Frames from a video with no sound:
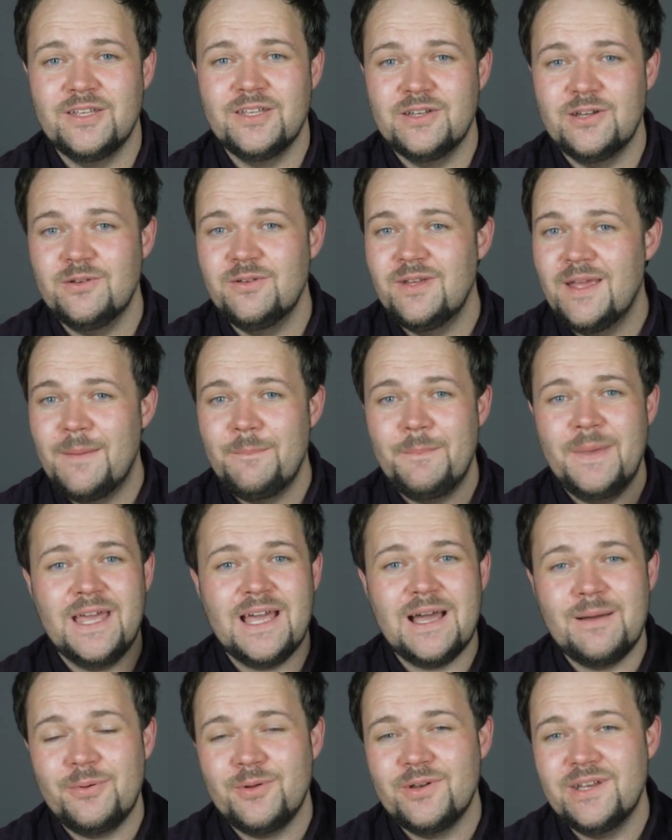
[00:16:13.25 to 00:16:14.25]
You know,
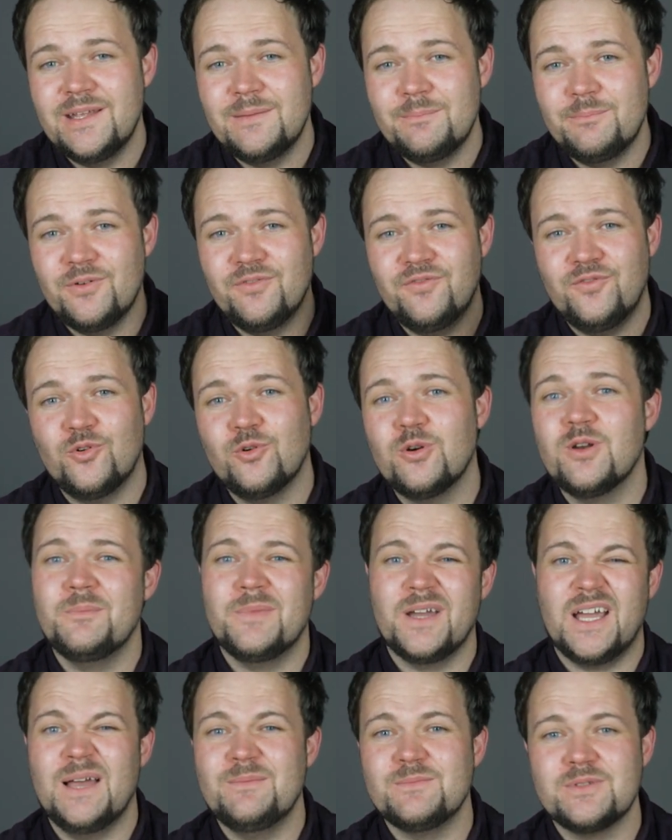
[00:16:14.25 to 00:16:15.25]
pick up on it before it
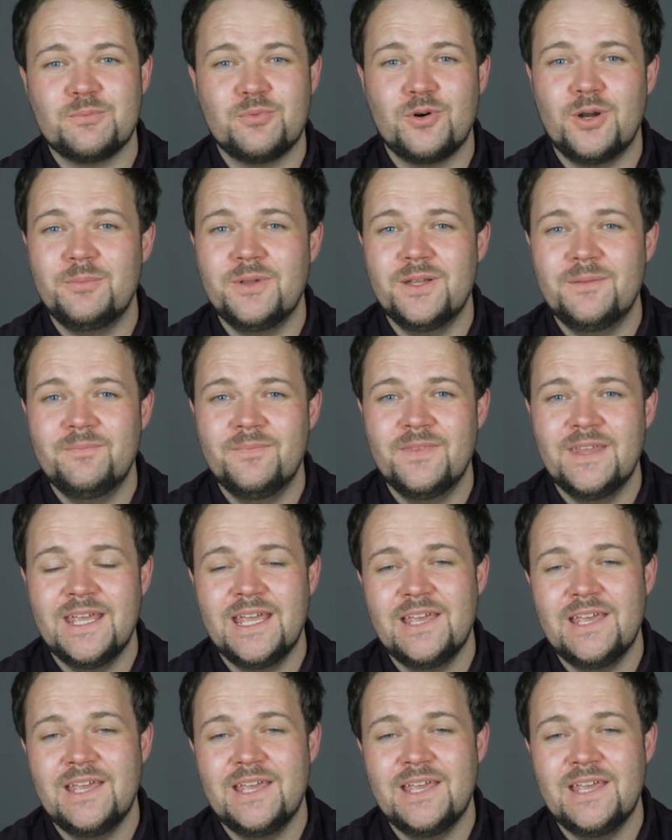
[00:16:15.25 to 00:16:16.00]
becomes a problem.